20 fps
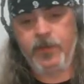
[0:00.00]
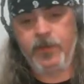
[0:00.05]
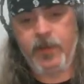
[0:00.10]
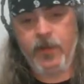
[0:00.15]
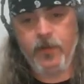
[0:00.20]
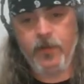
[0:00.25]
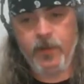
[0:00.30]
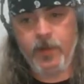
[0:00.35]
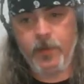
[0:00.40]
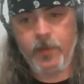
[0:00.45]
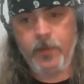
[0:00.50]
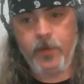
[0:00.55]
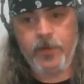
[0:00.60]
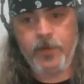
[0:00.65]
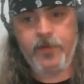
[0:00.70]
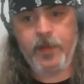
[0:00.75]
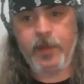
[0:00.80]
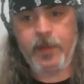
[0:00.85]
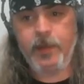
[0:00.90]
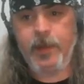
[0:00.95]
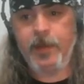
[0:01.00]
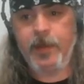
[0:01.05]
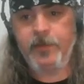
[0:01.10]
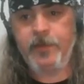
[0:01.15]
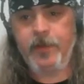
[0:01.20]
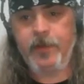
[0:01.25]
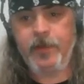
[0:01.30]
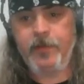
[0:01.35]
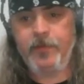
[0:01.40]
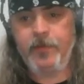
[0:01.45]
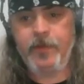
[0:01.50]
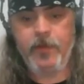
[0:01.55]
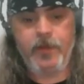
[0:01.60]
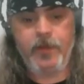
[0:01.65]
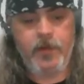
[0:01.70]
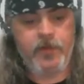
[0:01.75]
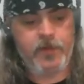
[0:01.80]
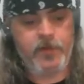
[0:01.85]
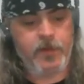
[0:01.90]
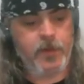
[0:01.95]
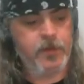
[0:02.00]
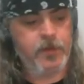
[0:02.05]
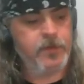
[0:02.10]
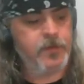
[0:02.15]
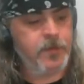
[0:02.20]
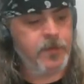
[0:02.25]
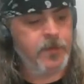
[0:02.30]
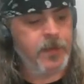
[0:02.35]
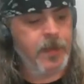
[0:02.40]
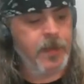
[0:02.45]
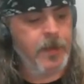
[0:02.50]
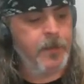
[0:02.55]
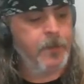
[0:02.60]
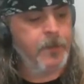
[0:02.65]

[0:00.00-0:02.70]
killed in a motorcycle accident a few years ago. So yeah,